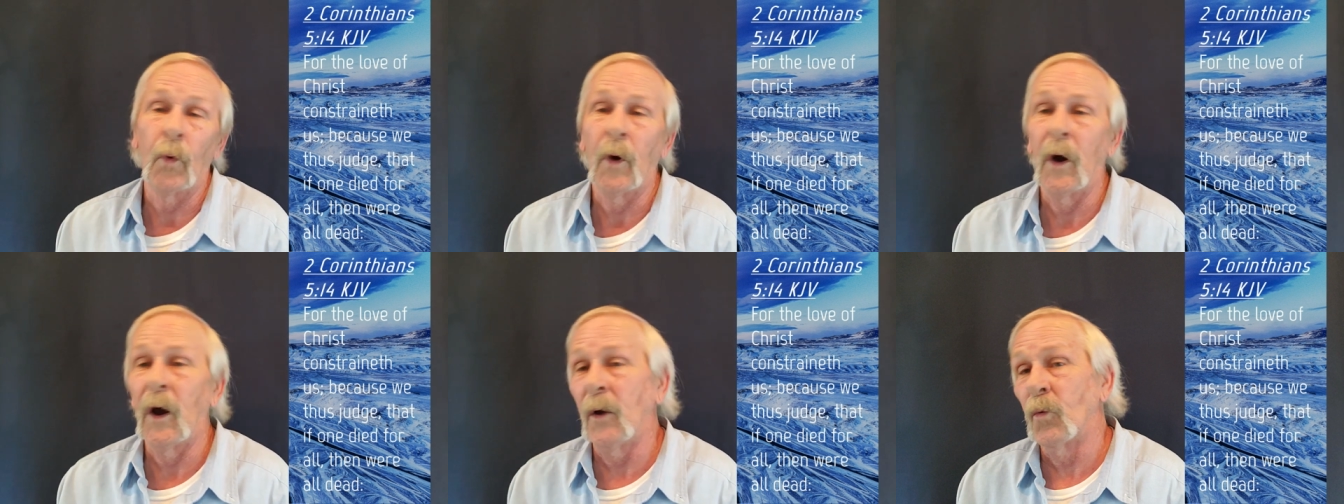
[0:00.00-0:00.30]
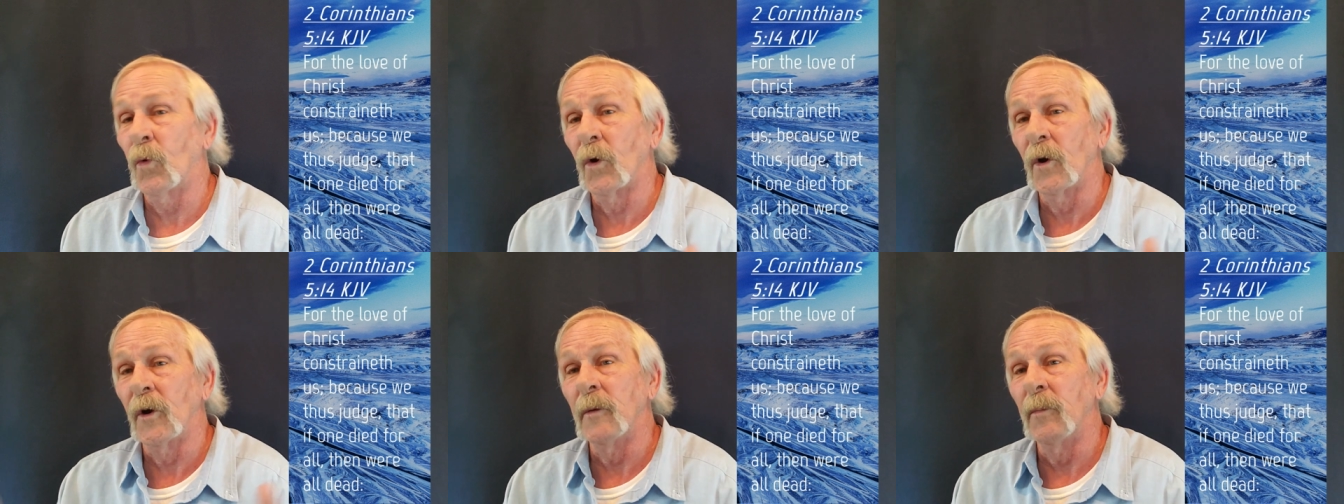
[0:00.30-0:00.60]
Why
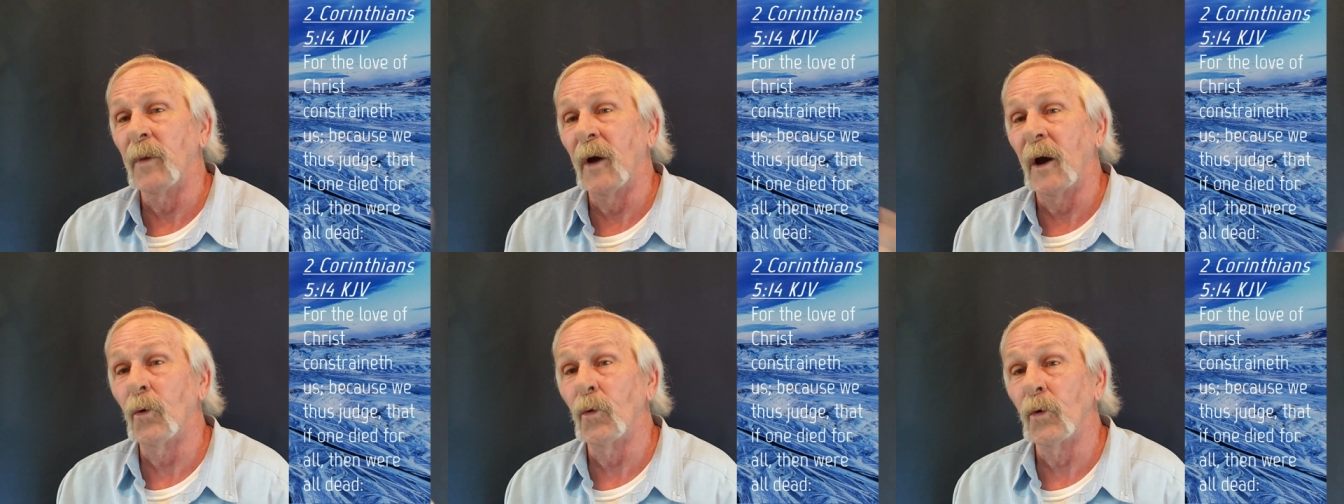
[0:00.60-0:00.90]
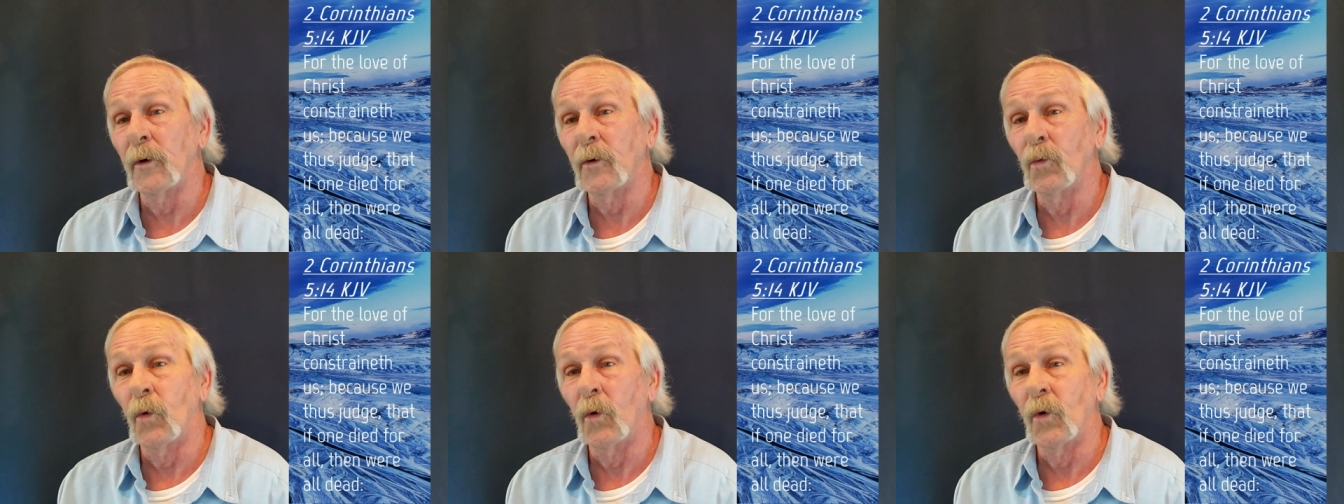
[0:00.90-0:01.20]
worry about
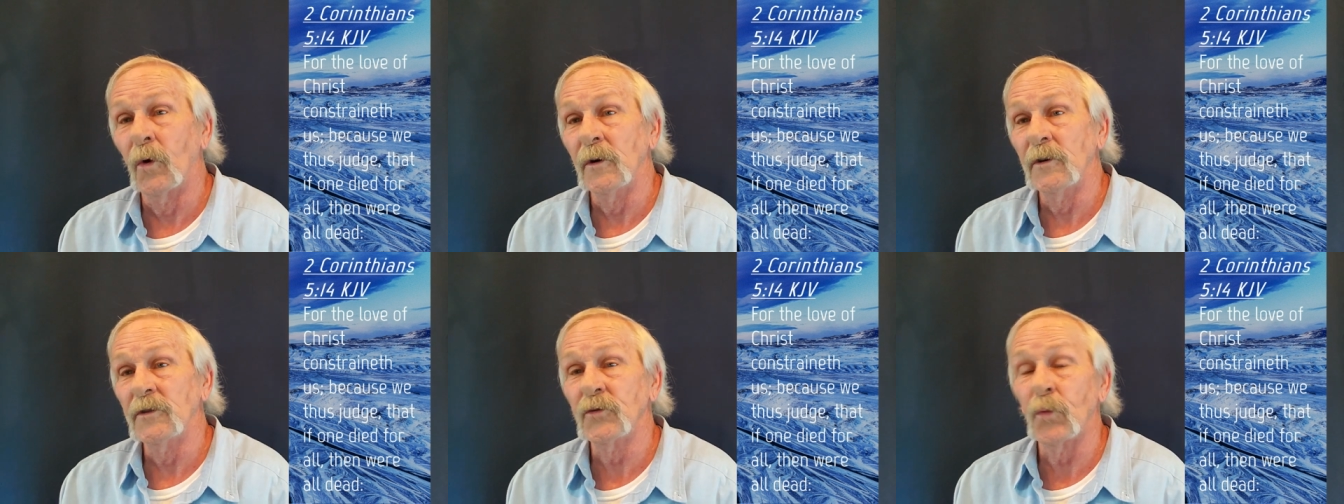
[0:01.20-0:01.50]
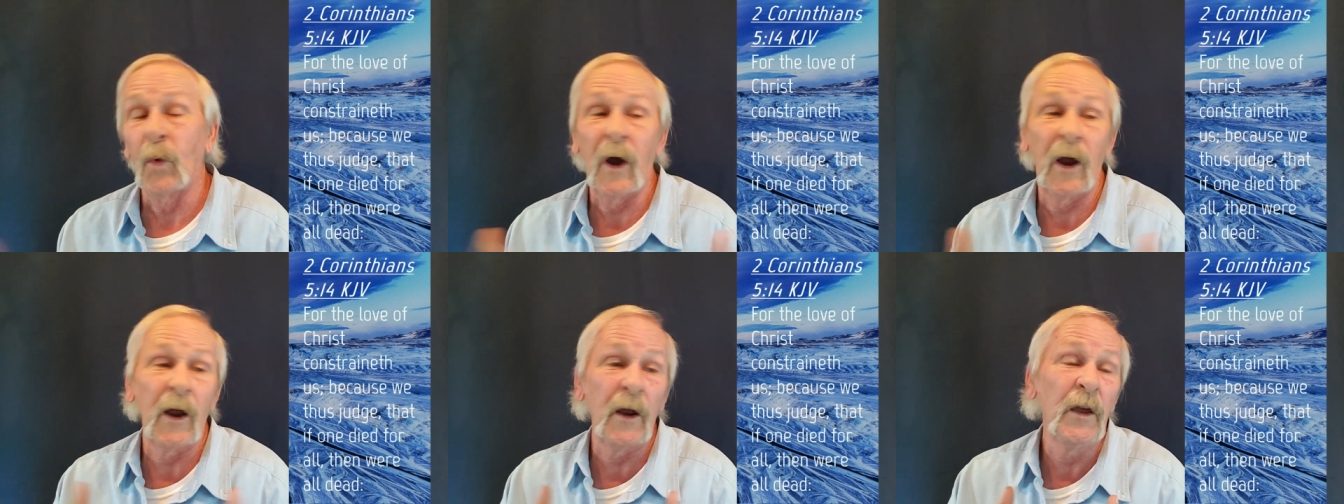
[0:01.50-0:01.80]
rewards?
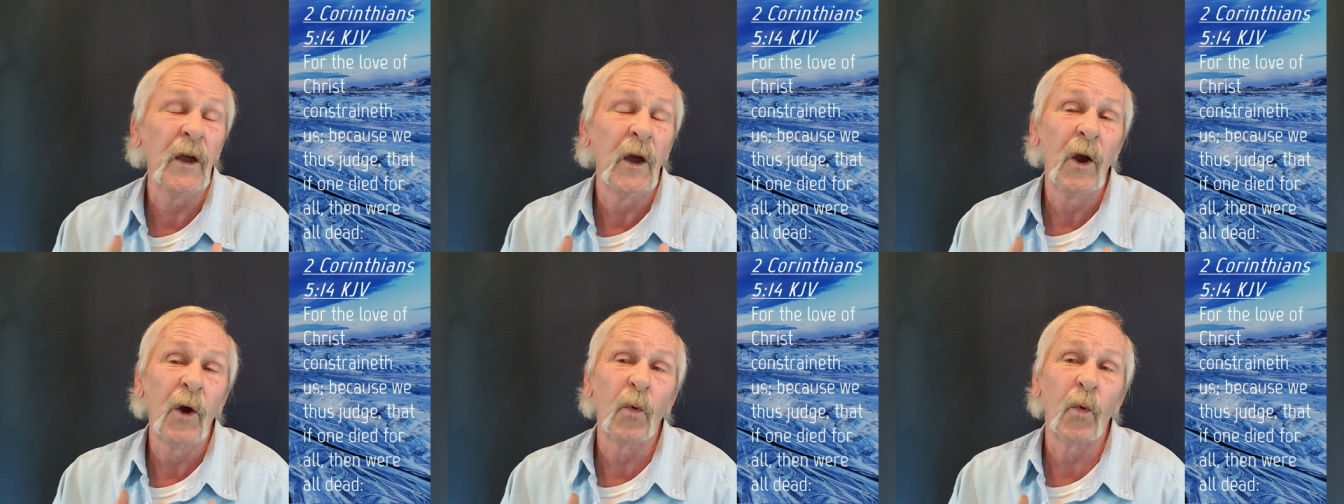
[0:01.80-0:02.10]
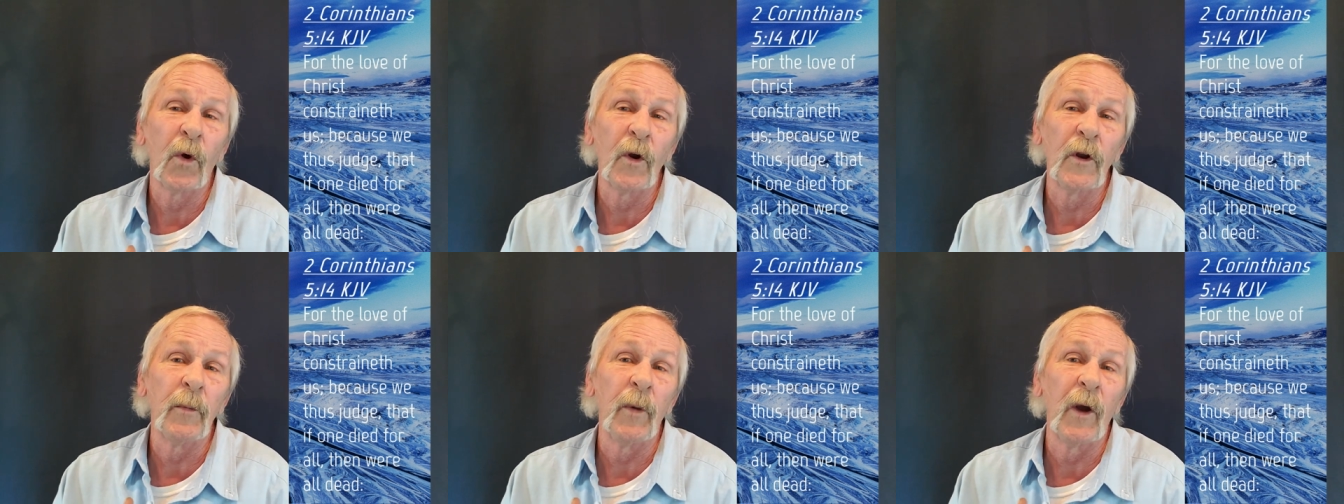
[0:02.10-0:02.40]
Why
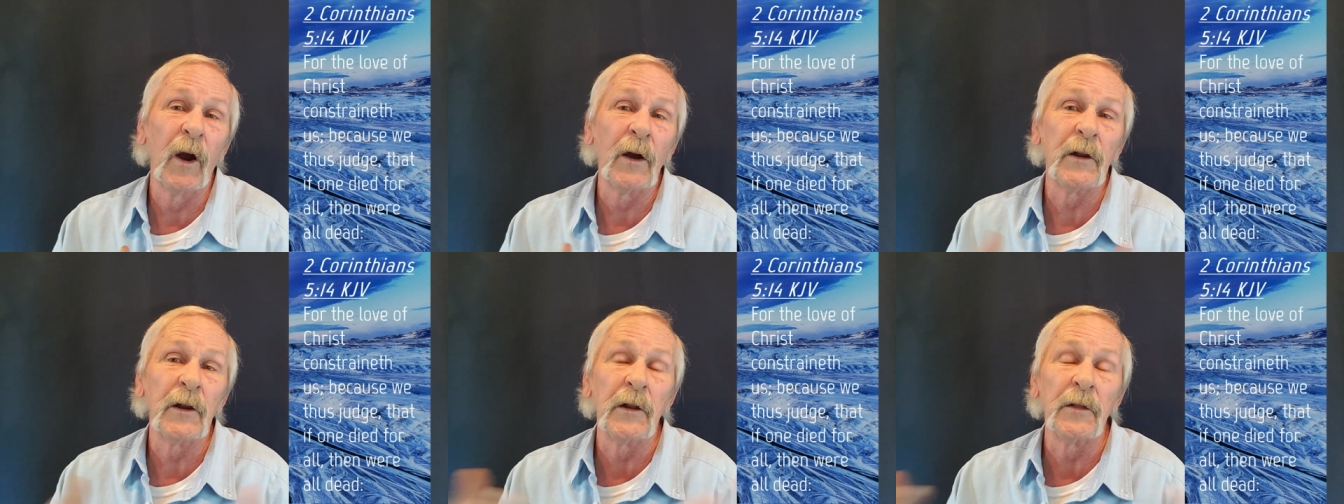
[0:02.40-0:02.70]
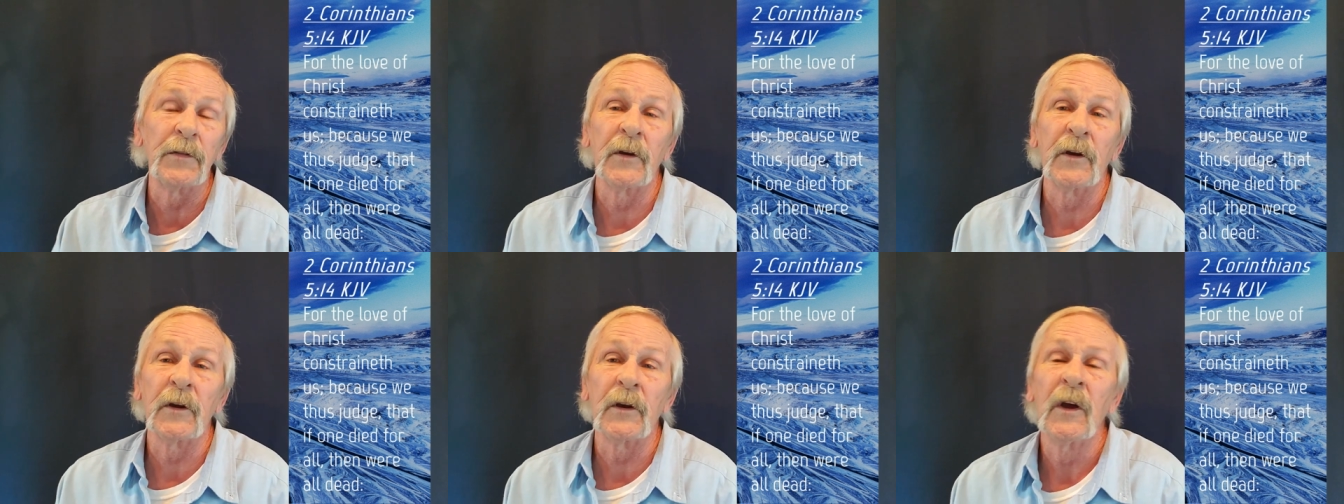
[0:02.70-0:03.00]
worry about
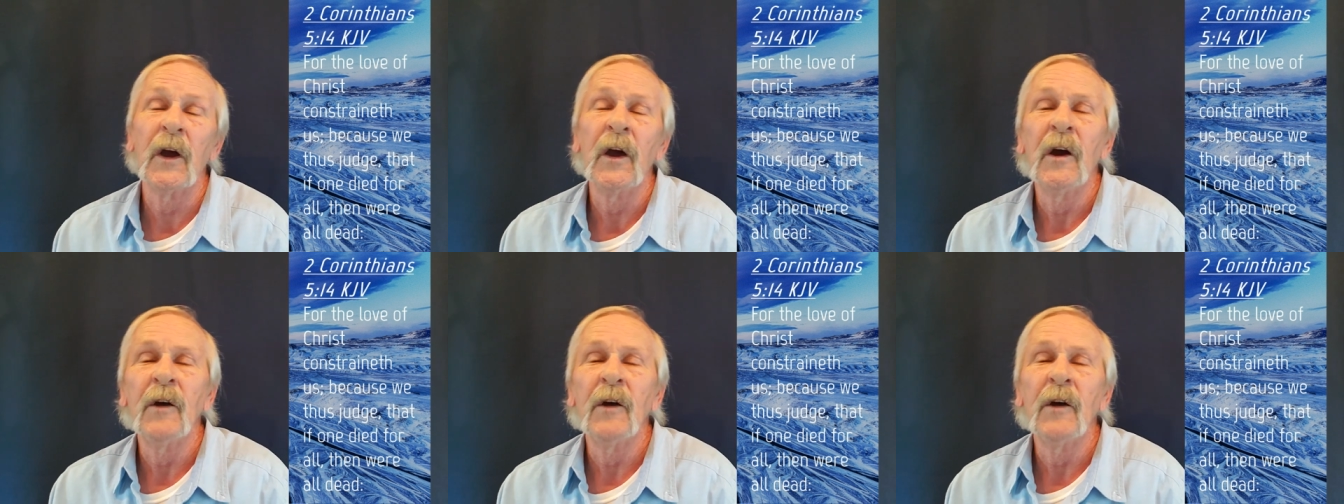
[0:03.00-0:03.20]
anything?